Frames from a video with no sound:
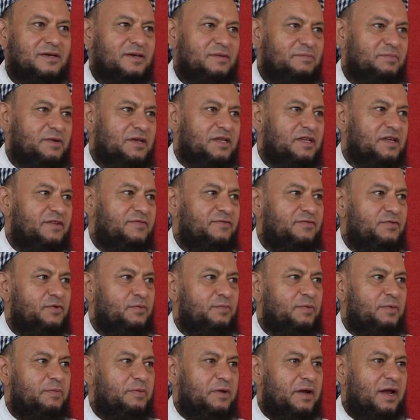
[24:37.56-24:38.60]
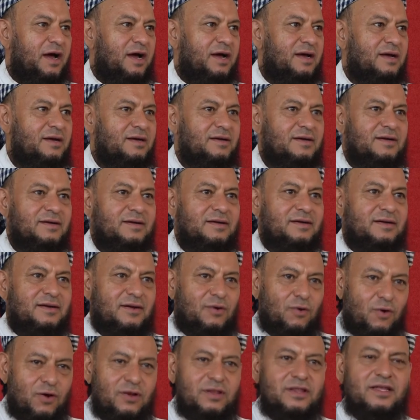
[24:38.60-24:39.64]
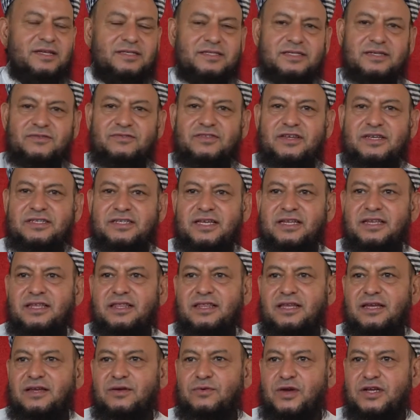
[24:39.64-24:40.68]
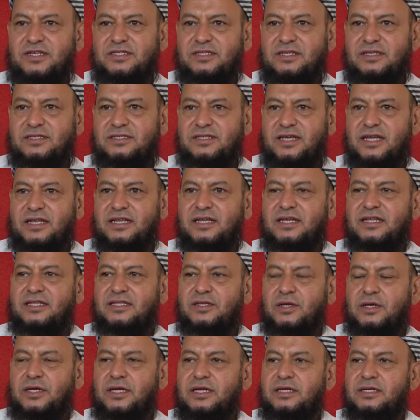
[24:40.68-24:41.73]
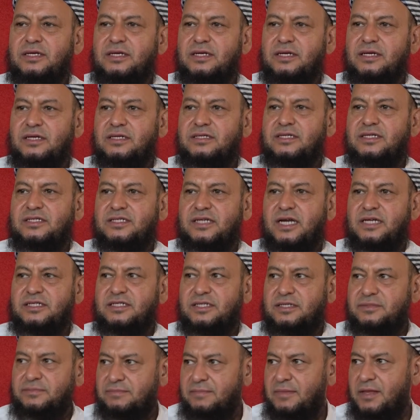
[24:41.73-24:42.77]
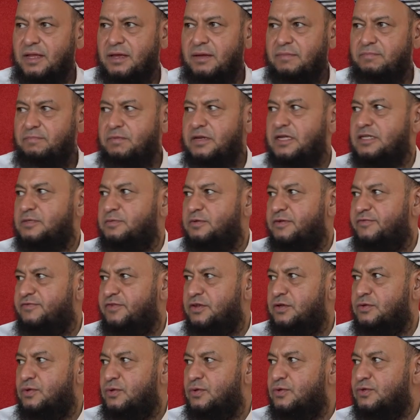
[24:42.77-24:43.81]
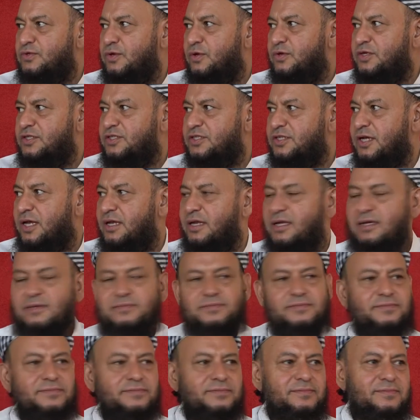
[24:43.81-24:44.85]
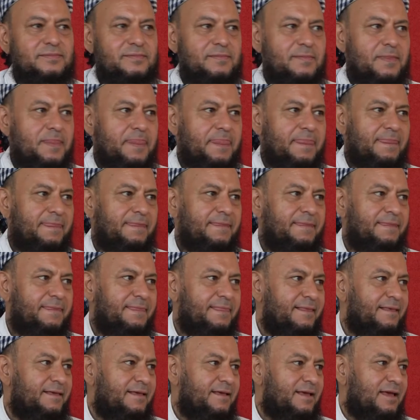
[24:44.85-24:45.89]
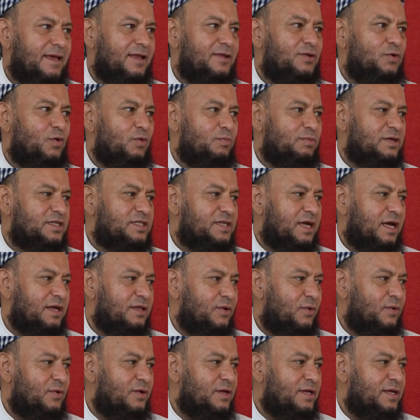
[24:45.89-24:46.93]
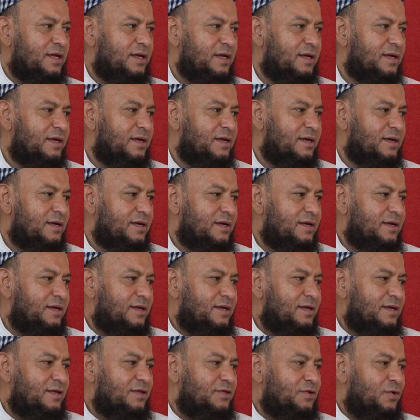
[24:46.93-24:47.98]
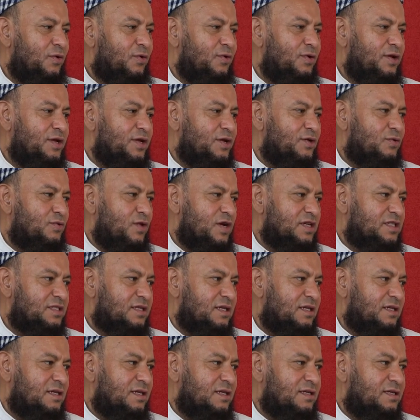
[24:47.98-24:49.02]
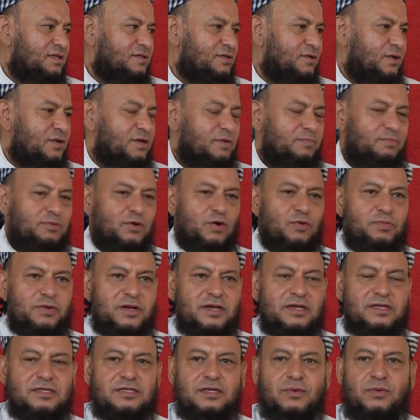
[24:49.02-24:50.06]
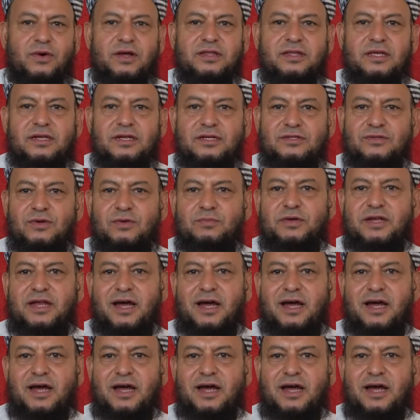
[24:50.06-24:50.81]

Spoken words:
But if you people are on this, if there is anything, questions, any discussion, please be free to do so, inshallah. And don't be shy. The only question that is not appropriate is the one that has not been